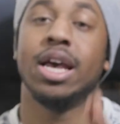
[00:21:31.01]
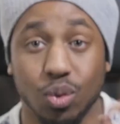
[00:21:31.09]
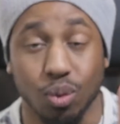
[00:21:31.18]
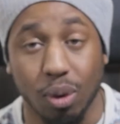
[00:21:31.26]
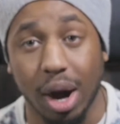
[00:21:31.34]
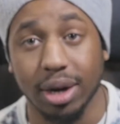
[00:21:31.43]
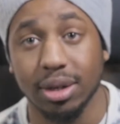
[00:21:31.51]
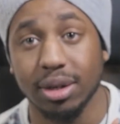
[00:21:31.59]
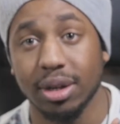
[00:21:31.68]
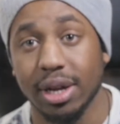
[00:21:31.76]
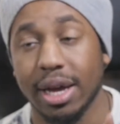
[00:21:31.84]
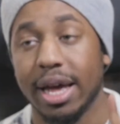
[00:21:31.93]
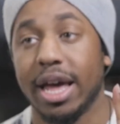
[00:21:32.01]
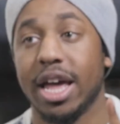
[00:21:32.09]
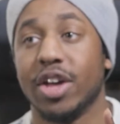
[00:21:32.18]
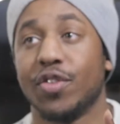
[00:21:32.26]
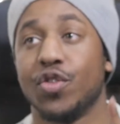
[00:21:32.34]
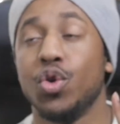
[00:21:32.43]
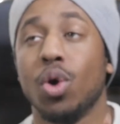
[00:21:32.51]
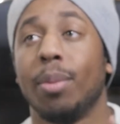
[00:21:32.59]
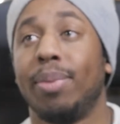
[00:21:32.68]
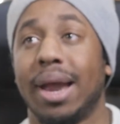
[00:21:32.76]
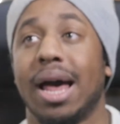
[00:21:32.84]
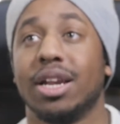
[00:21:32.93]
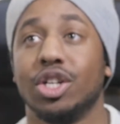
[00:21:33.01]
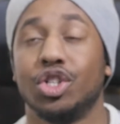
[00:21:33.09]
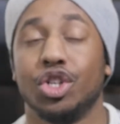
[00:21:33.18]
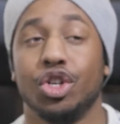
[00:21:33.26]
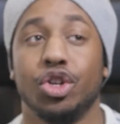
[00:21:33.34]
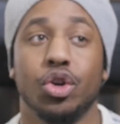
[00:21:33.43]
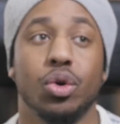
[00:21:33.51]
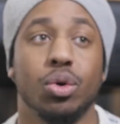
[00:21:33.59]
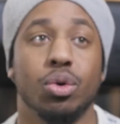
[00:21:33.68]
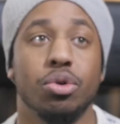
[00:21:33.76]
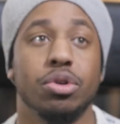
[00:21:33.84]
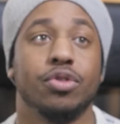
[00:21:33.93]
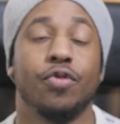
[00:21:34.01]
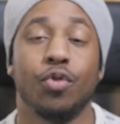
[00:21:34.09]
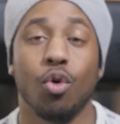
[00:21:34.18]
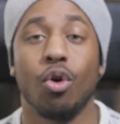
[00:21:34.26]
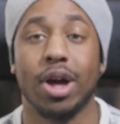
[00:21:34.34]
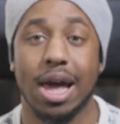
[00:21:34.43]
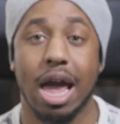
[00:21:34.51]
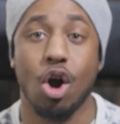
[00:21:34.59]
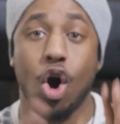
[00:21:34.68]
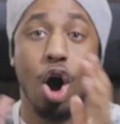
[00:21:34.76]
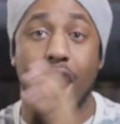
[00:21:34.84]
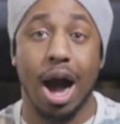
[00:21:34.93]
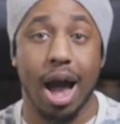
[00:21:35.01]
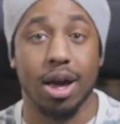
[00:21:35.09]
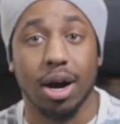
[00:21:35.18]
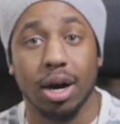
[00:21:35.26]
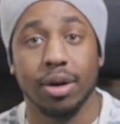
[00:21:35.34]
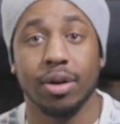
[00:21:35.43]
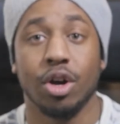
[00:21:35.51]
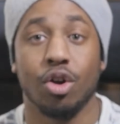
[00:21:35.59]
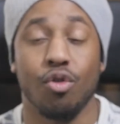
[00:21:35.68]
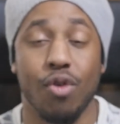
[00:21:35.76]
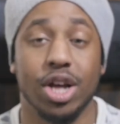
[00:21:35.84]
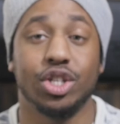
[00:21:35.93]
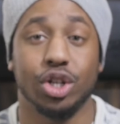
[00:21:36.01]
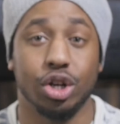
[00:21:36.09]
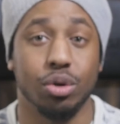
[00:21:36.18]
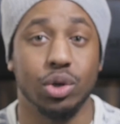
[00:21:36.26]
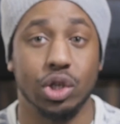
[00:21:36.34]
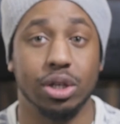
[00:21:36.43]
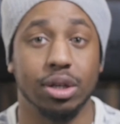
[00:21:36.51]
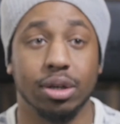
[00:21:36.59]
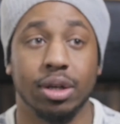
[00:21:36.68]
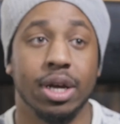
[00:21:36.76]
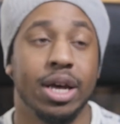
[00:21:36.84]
One, if you are planning to use 4K or higher resolution,